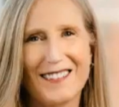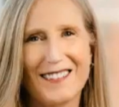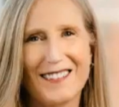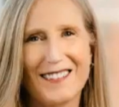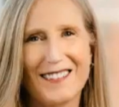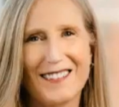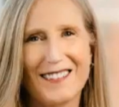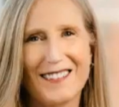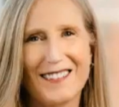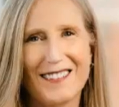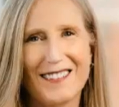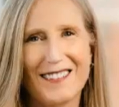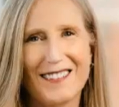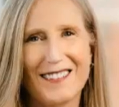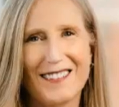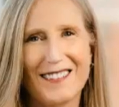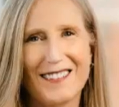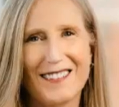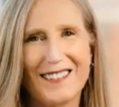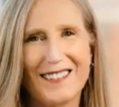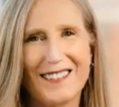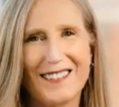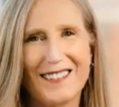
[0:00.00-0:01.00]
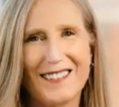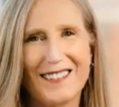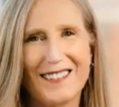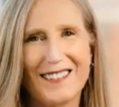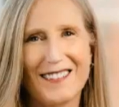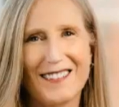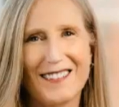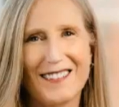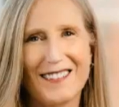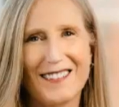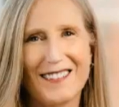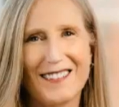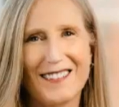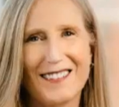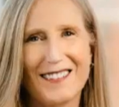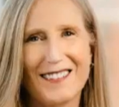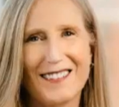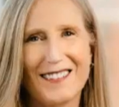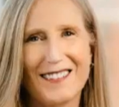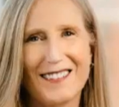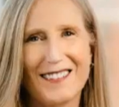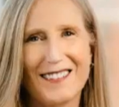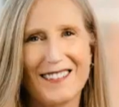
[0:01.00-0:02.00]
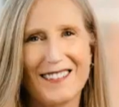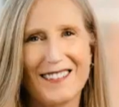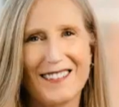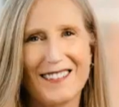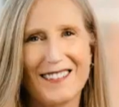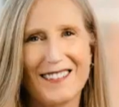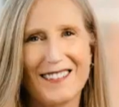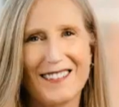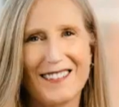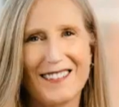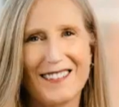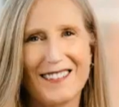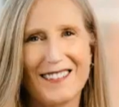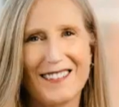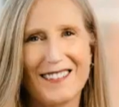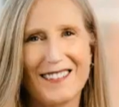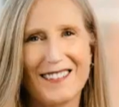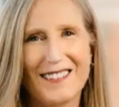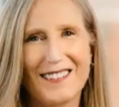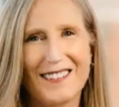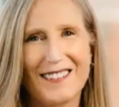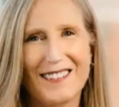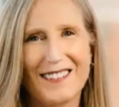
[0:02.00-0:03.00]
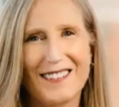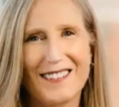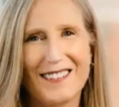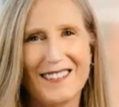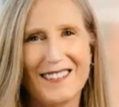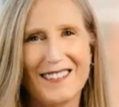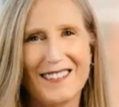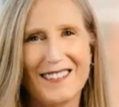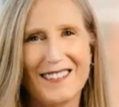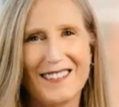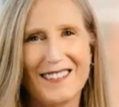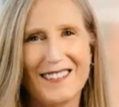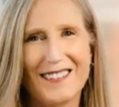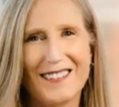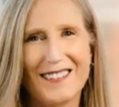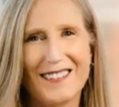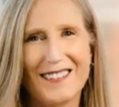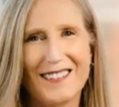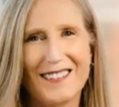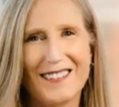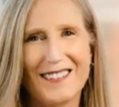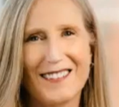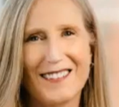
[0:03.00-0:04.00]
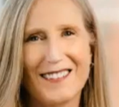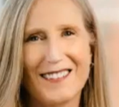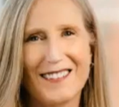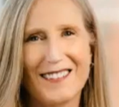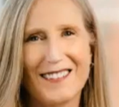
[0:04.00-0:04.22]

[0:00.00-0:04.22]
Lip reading: (no lip movement)